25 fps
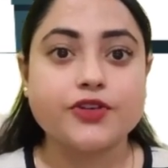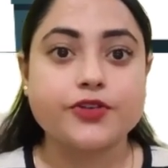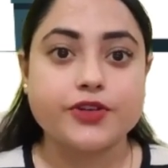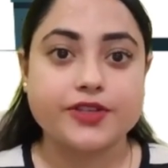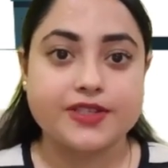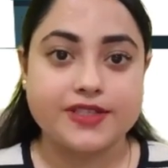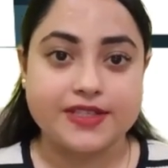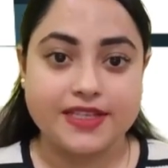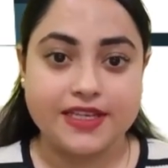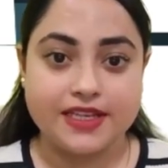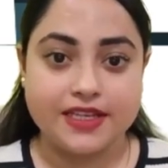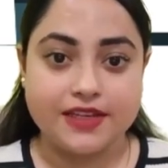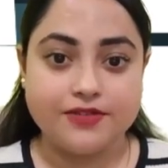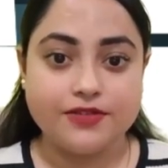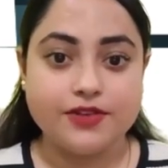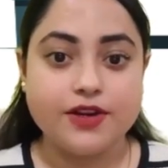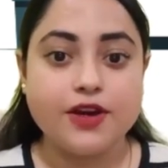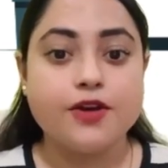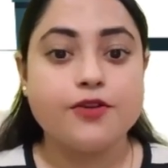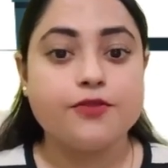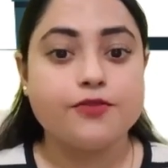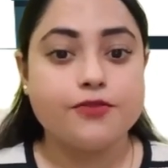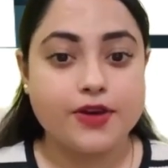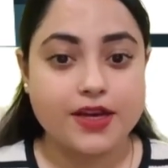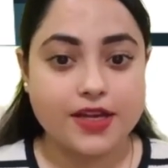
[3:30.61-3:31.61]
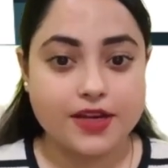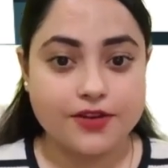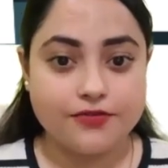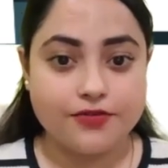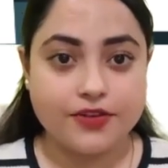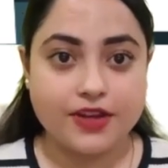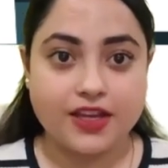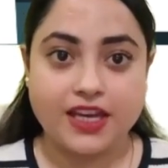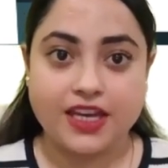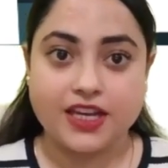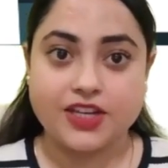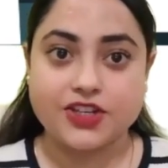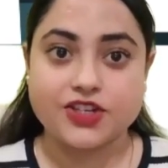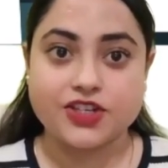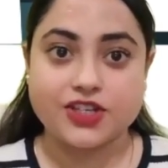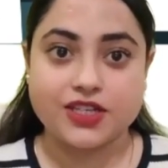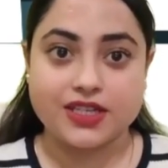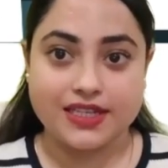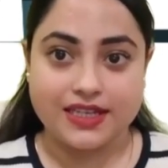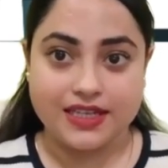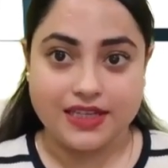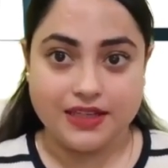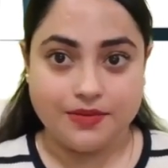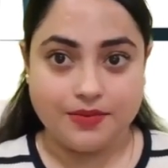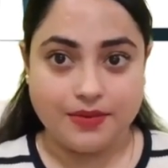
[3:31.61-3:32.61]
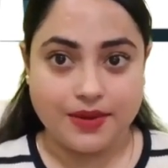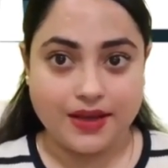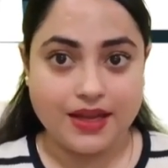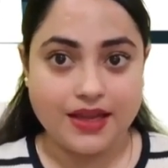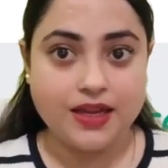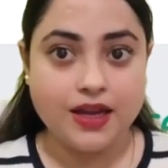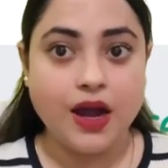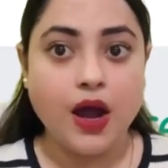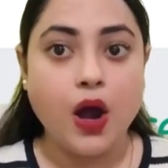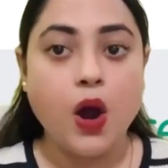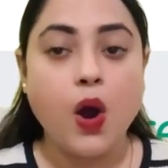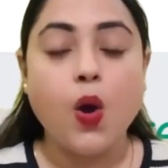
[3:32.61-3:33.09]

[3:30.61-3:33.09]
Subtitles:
receive verification email.